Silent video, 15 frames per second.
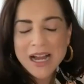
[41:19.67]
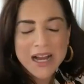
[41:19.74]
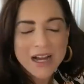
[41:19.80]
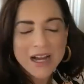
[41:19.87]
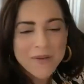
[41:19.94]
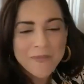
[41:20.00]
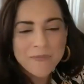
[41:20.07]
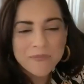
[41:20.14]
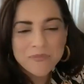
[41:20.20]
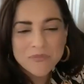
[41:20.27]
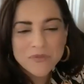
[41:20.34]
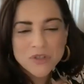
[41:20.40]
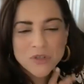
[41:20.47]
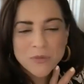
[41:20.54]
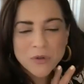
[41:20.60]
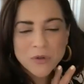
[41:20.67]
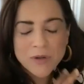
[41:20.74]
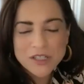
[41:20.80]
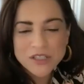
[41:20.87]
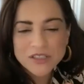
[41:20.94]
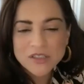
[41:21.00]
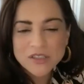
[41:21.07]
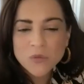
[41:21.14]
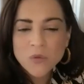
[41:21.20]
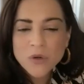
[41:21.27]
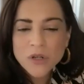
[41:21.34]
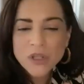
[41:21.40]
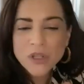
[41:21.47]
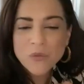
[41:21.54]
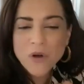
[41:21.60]
Um, two more questions. So, what
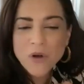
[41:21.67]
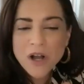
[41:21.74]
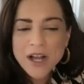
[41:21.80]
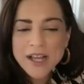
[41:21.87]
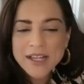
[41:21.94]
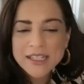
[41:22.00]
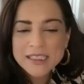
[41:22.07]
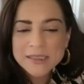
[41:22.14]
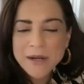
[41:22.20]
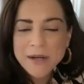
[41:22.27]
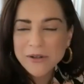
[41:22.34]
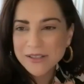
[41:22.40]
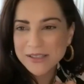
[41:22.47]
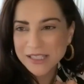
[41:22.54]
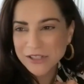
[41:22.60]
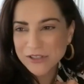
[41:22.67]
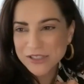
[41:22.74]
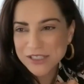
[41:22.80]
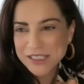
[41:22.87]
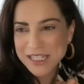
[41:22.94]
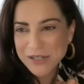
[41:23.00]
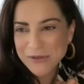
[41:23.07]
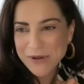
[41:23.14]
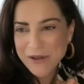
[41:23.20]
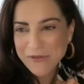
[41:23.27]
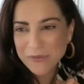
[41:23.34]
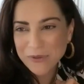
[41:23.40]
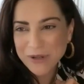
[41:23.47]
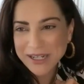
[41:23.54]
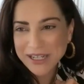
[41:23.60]
do you want aspiring leaders to take away
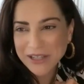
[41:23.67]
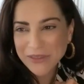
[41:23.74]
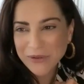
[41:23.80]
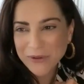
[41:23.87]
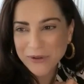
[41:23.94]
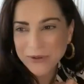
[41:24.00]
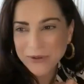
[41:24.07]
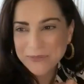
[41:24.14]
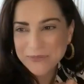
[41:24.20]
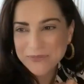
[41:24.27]
from breaking through?